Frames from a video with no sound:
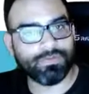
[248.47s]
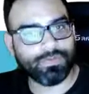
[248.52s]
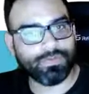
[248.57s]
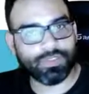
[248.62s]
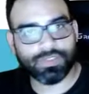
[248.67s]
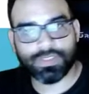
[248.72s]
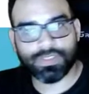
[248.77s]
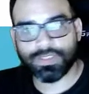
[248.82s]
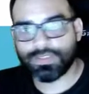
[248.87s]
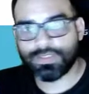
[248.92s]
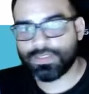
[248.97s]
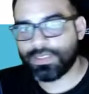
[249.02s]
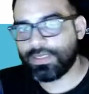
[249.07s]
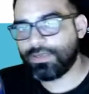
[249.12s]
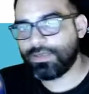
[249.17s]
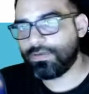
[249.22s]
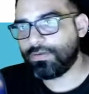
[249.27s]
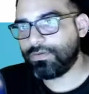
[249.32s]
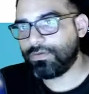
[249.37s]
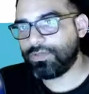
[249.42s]
just like
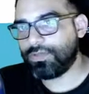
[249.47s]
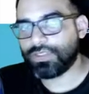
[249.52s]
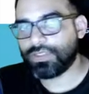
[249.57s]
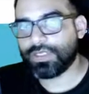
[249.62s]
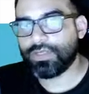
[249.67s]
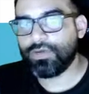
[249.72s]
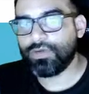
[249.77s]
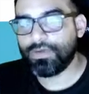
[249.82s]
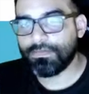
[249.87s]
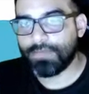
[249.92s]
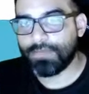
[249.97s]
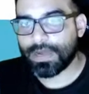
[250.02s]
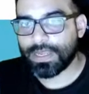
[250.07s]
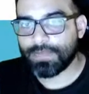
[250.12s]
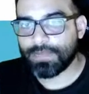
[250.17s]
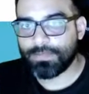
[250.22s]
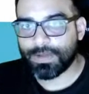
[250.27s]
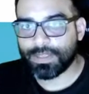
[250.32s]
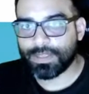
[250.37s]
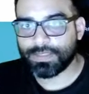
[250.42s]
saying, just like you can buy a
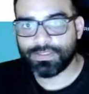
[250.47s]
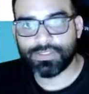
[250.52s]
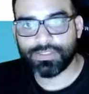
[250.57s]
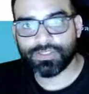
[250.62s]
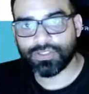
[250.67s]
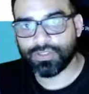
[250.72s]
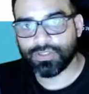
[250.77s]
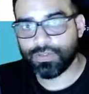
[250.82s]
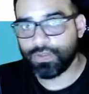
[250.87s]
politician,